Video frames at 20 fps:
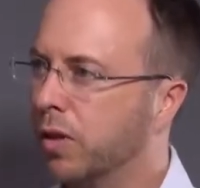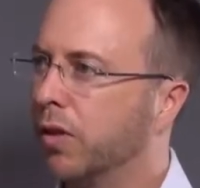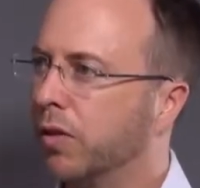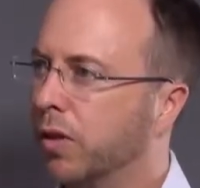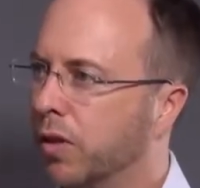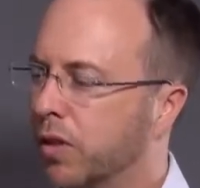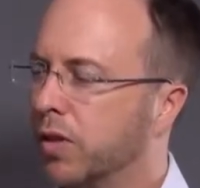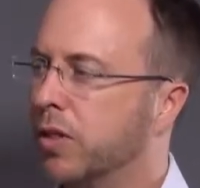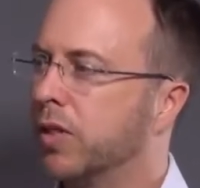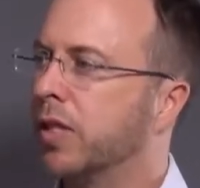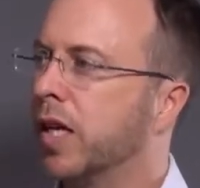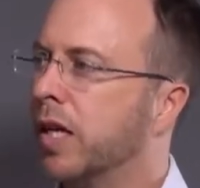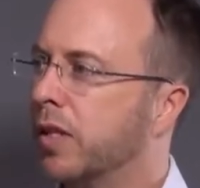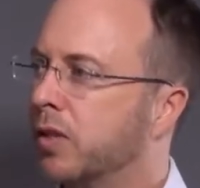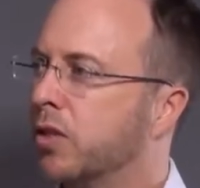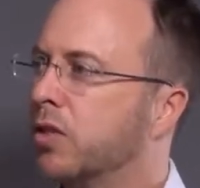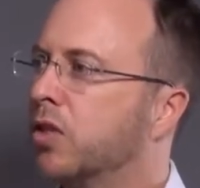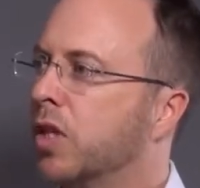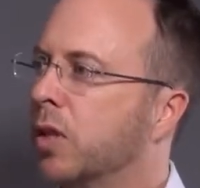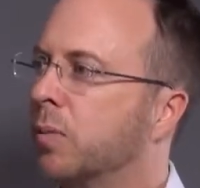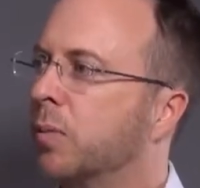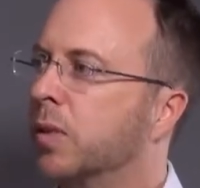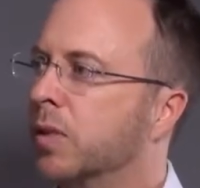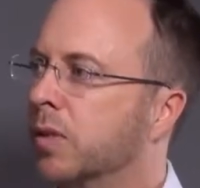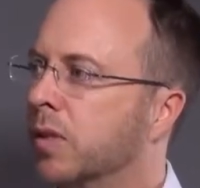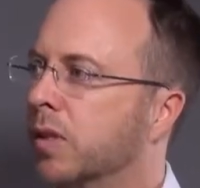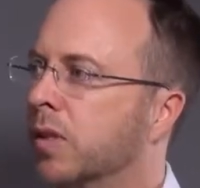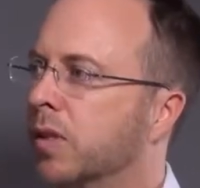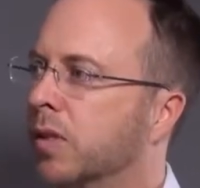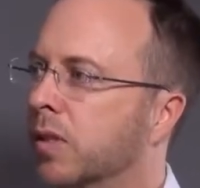this is as cheap as
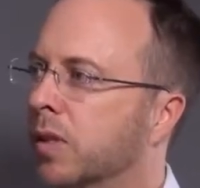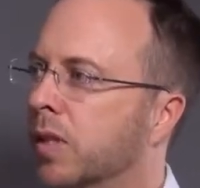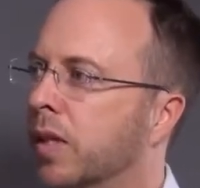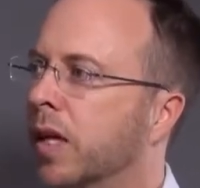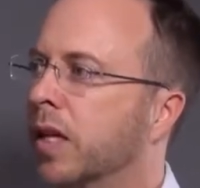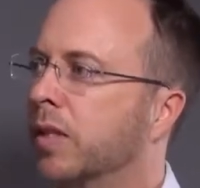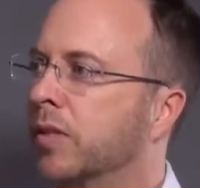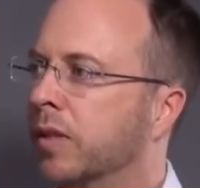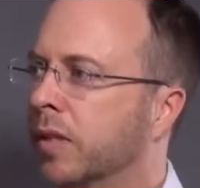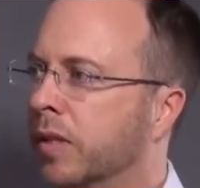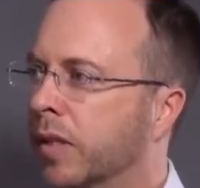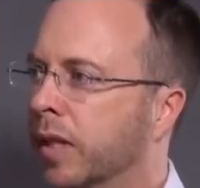it